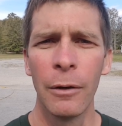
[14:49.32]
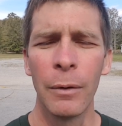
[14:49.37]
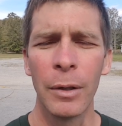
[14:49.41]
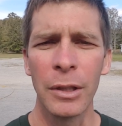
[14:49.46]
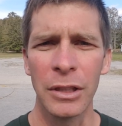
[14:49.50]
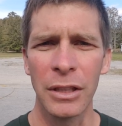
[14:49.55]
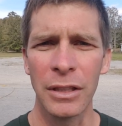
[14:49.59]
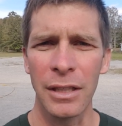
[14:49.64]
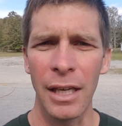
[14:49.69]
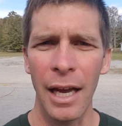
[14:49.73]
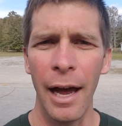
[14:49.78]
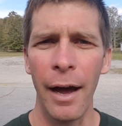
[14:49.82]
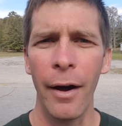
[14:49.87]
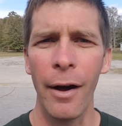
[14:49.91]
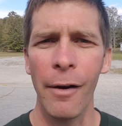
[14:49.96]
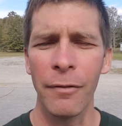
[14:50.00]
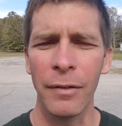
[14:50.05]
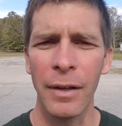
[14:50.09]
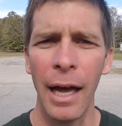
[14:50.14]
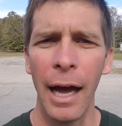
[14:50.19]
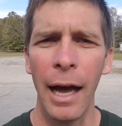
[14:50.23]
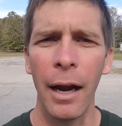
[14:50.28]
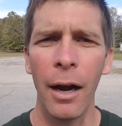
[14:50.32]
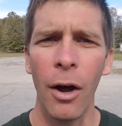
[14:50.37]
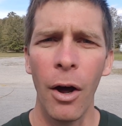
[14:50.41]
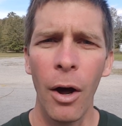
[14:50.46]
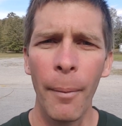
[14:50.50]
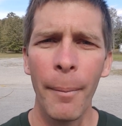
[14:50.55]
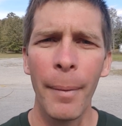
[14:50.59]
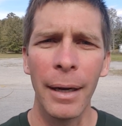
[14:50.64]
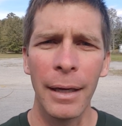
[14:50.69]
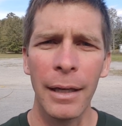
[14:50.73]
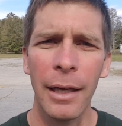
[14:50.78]
which is how I've got
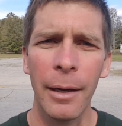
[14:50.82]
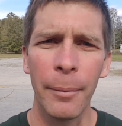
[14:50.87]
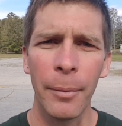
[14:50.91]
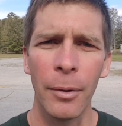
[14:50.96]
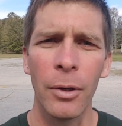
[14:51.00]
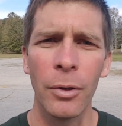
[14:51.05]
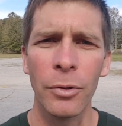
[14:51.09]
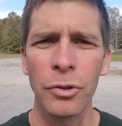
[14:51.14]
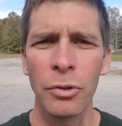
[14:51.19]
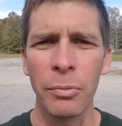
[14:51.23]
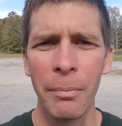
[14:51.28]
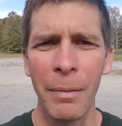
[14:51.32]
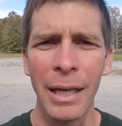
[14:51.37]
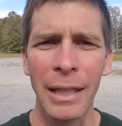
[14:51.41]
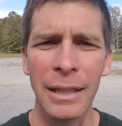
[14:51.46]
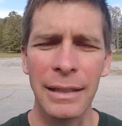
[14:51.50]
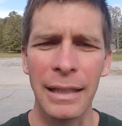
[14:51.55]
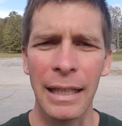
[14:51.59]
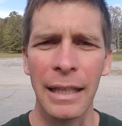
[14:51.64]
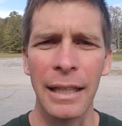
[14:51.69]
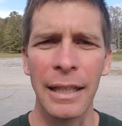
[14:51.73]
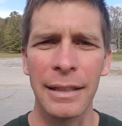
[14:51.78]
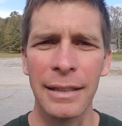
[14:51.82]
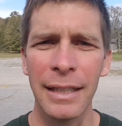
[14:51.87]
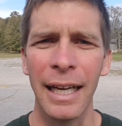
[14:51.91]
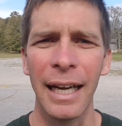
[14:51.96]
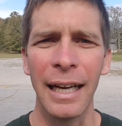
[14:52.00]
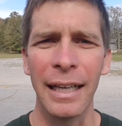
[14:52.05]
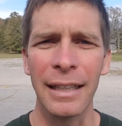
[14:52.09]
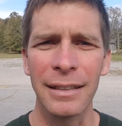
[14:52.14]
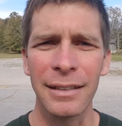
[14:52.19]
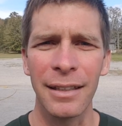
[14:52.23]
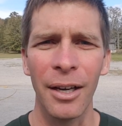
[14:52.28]
all my chemicals mixed in the
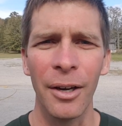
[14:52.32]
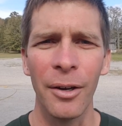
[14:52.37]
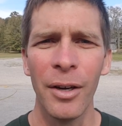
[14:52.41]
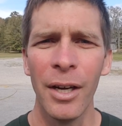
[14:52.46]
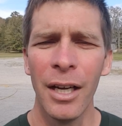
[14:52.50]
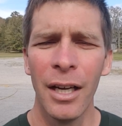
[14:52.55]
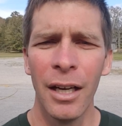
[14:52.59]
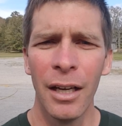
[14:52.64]
tank. So